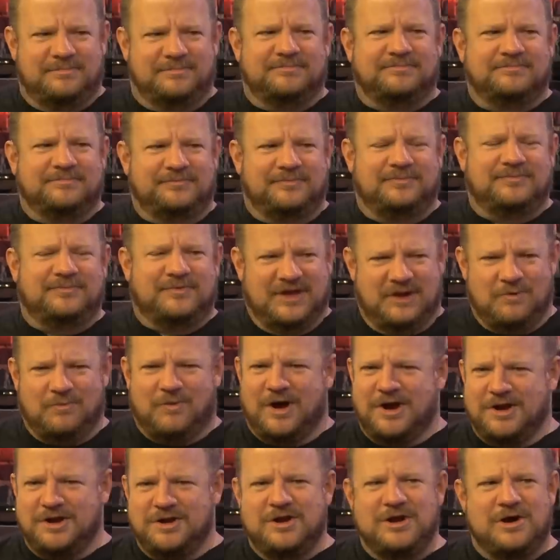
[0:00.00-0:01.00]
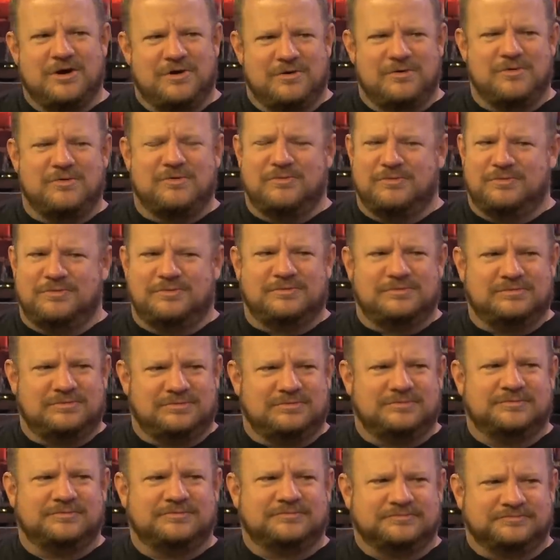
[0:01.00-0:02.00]
Yeah. Of course they are. This is the
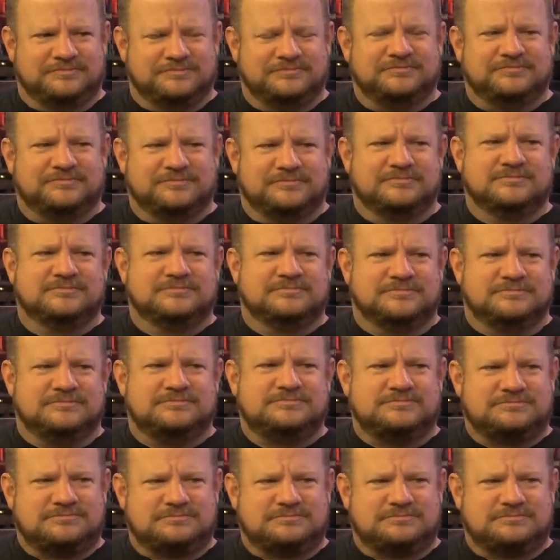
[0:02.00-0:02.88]
league saying